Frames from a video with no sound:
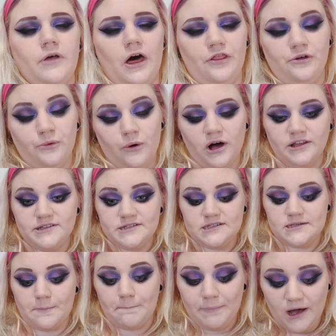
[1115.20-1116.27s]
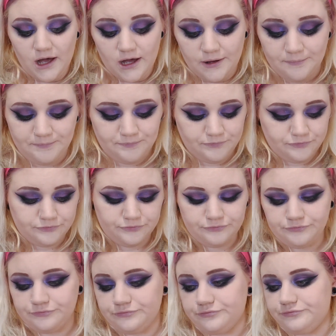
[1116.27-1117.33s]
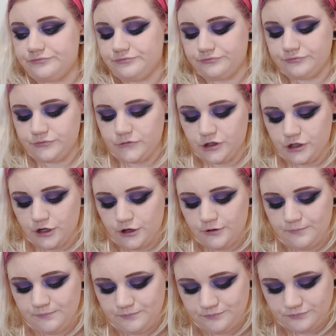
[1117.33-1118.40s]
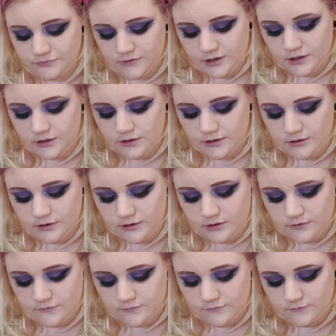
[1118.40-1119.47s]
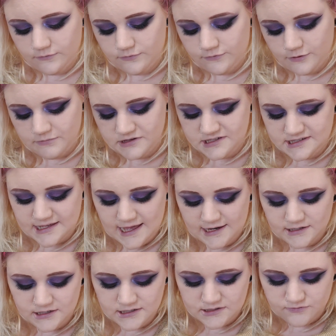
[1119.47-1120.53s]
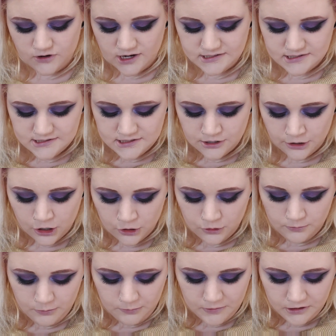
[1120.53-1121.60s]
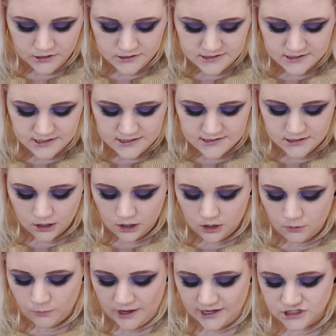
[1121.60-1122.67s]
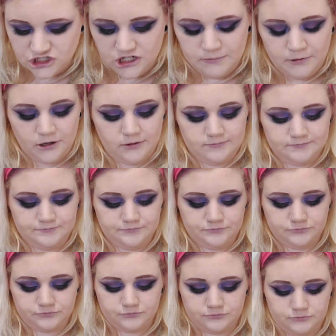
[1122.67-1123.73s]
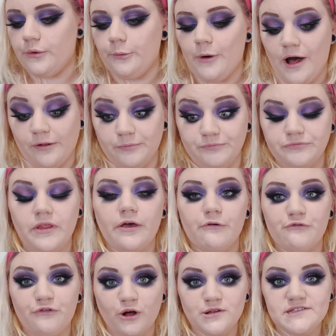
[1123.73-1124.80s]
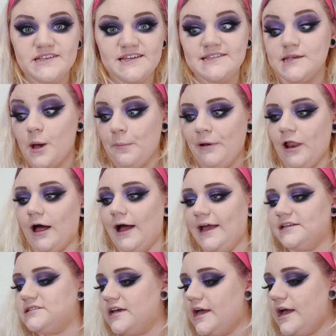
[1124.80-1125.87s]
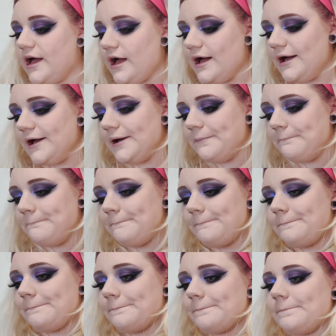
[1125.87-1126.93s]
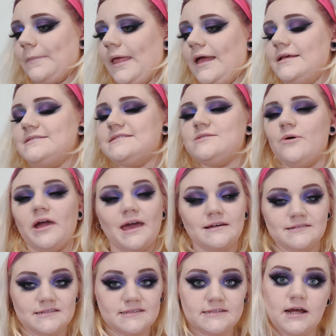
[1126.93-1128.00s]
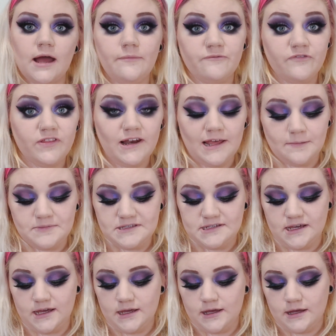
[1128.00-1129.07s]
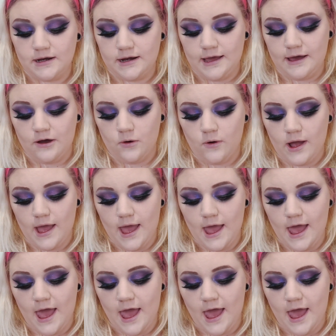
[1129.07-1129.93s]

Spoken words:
other ones, but you know, from the sadness rises hope because these are way cheaper. Well, falsies applied. So I guess it's time for the lipstick. Now,